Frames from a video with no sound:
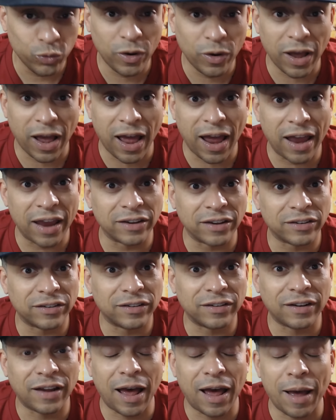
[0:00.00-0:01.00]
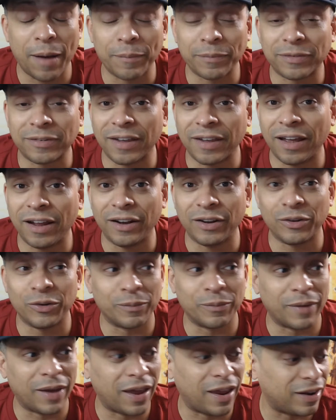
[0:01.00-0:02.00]
guys, I'm telling you,
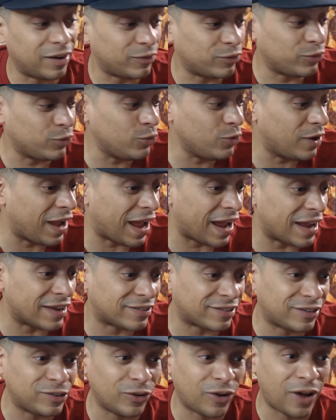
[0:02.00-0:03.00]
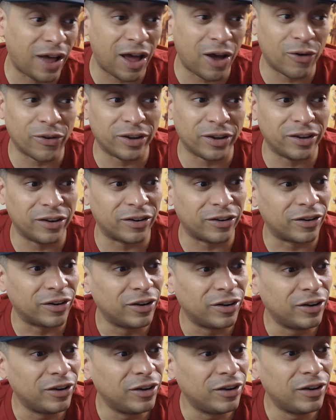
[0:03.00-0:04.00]
man, if you guys still out here
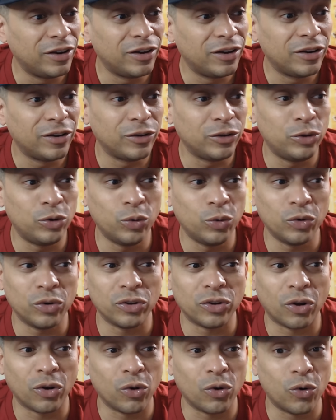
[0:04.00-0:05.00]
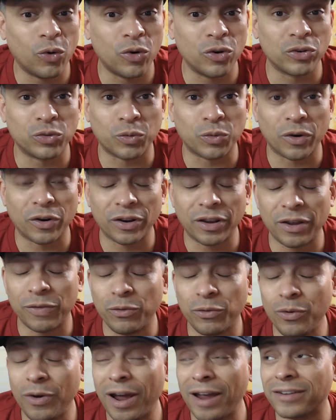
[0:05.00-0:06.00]
doing the Lord's work, if
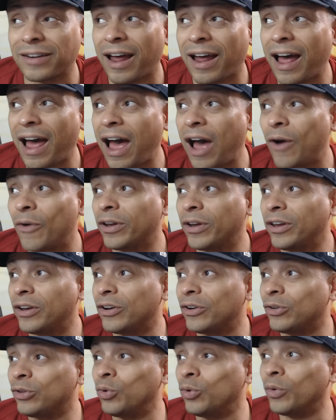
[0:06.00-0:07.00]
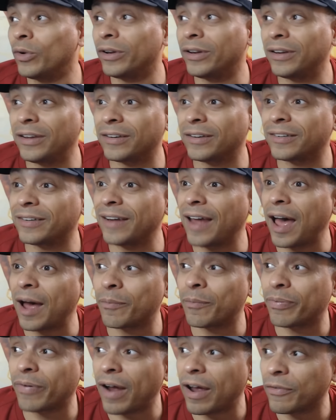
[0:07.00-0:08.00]
you guys are out here doing this
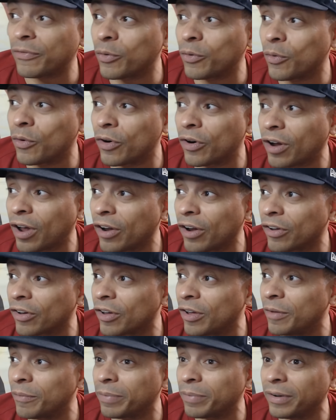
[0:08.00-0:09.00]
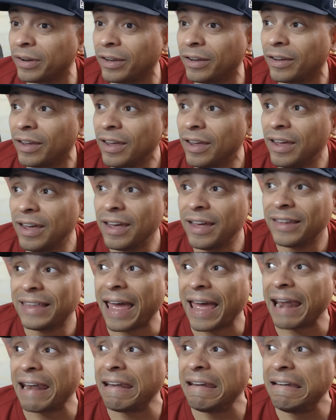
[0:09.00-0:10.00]
nonprofit work on a company
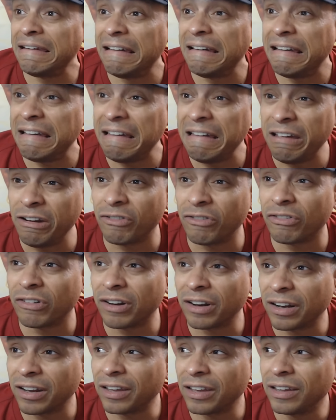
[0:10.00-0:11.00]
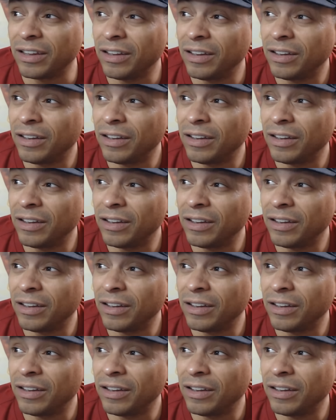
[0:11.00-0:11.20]
that literally